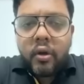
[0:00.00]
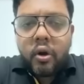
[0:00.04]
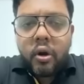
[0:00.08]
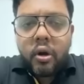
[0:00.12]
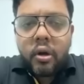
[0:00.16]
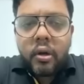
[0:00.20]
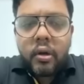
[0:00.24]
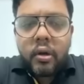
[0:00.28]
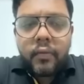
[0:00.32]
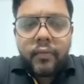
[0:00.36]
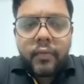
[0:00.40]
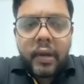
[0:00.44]
I
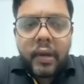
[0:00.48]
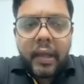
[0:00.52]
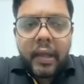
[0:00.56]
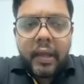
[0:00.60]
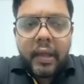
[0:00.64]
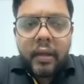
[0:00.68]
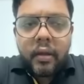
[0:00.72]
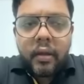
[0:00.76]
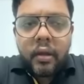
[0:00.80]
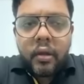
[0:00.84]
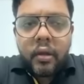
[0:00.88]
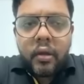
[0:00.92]
got
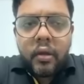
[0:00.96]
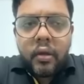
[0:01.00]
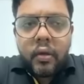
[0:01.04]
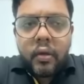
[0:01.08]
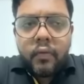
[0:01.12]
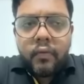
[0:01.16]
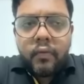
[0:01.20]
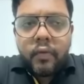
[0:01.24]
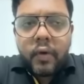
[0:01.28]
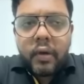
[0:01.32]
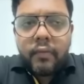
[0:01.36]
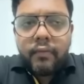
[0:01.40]
like
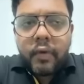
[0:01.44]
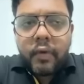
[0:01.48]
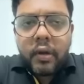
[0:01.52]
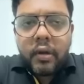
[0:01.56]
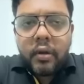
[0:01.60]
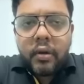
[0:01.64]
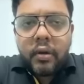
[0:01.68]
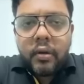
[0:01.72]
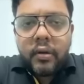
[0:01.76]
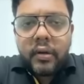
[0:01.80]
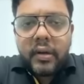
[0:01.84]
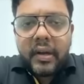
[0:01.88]
one
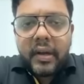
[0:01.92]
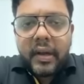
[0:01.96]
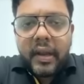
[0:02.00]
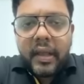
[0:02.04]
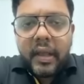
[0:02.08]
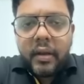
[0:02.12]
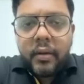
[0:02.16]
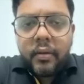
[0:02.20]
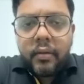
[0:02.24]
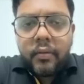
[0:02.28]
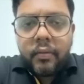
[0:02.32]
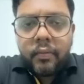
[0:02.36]
one
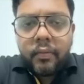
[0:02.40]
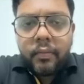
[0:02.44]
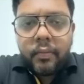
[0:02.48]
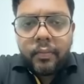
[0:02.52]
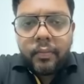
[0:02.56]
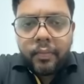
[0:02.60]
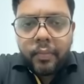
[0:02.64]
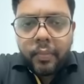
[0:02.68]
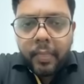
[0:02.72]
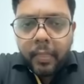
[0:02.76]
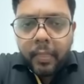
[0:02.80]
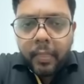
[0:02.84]
ten.
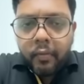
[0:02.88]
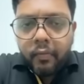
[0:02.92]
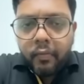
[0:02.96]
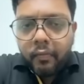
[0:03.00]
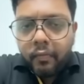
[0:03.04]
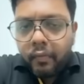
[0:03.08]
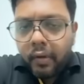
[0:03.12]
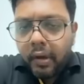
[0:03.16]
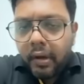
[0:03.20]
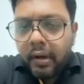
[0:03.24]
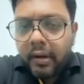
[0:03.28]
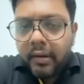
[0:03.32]

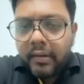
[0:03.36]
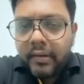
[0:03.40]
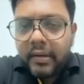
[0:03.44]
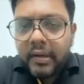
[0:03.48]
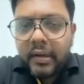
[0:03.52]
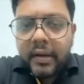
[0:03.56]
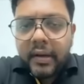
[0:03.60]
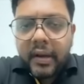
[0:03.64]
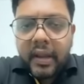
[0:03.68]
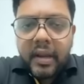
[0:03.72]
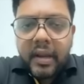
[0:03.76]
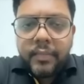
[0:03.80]

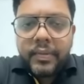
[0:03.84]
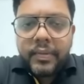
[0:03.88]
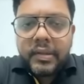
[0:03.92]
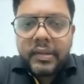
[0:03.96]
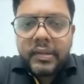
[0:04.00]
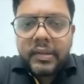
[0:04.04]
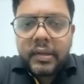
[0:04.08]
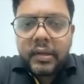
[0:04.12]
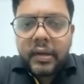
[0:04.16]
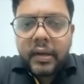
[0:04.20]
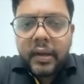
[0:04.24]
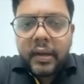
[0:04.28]

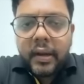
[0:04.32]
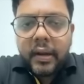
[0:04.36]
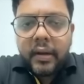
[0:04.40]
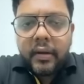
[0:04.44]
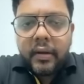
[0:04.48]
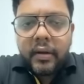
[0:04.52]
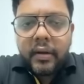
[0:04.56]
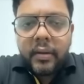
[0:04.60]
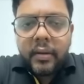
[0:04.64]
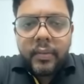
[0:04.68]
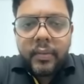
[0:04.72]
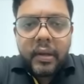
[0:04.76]
110% uh,
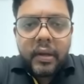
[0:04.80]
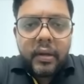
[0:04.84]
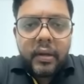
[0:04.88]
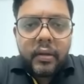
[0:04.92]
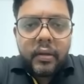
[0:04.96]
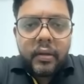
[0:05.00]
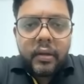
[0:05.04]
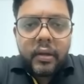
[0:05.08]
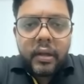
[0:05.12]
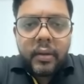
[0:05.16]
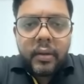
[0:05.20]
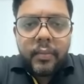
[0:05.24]

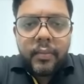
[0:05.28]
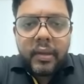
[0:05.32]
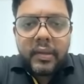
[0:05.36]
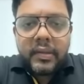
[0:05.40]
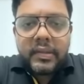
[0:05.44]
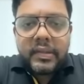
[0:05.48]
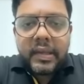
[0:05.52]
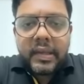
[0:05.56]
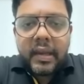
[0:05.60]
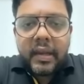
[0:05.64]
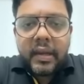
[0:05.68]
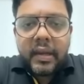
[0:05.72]
increment in my